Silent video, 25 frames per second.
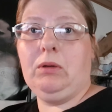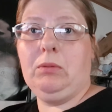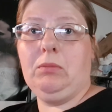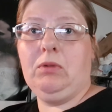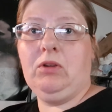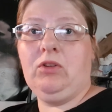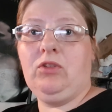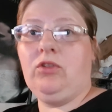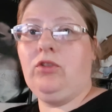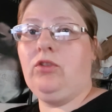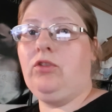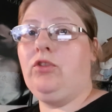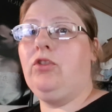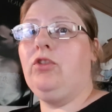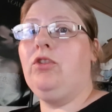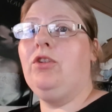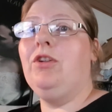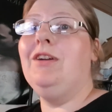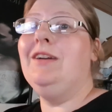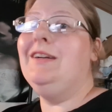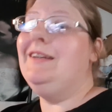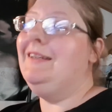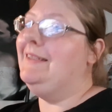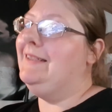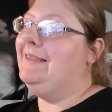a message
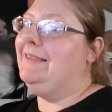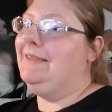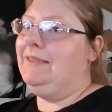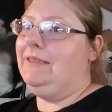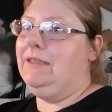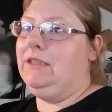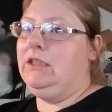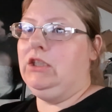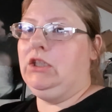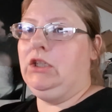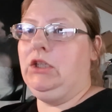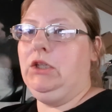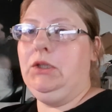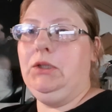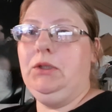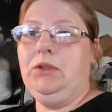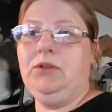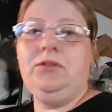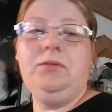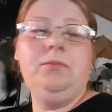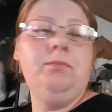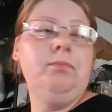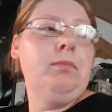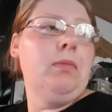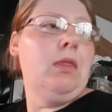
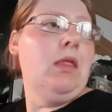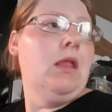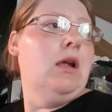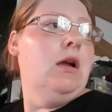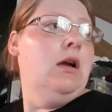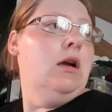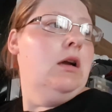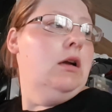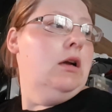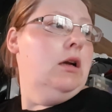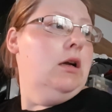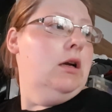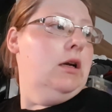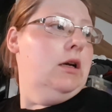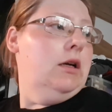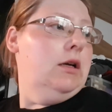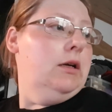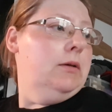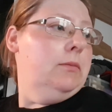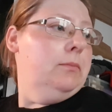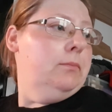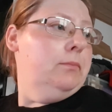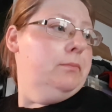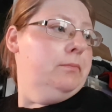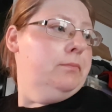good.
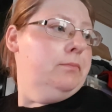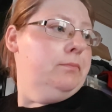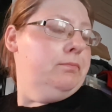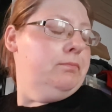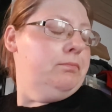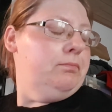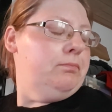Um,